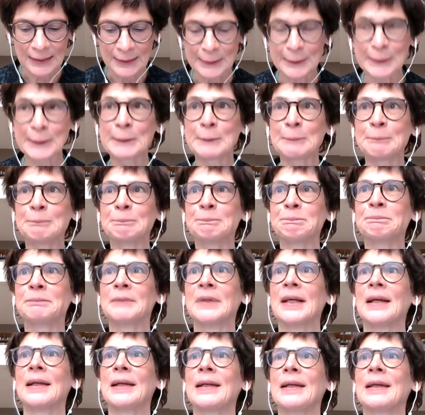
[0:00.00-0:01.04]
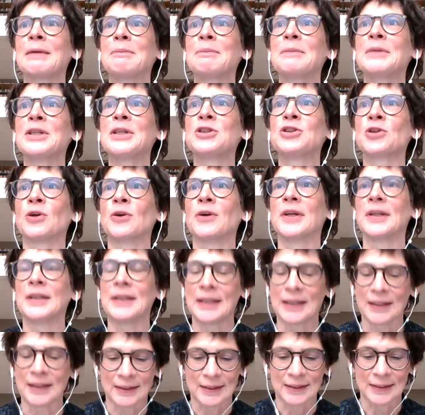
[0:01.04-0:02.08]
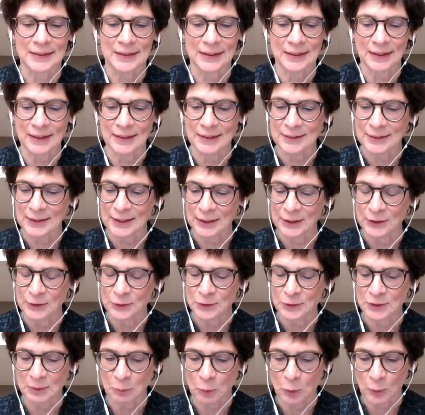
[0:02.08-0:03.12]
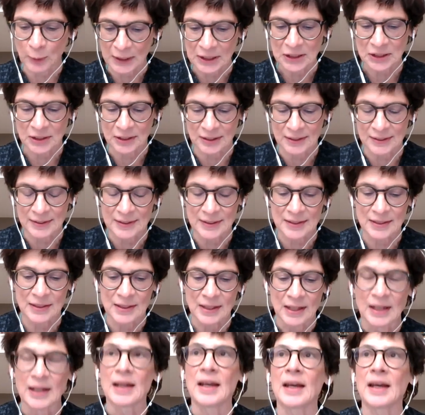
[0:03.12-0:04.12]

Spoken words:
Let me join the others in asking you some questions.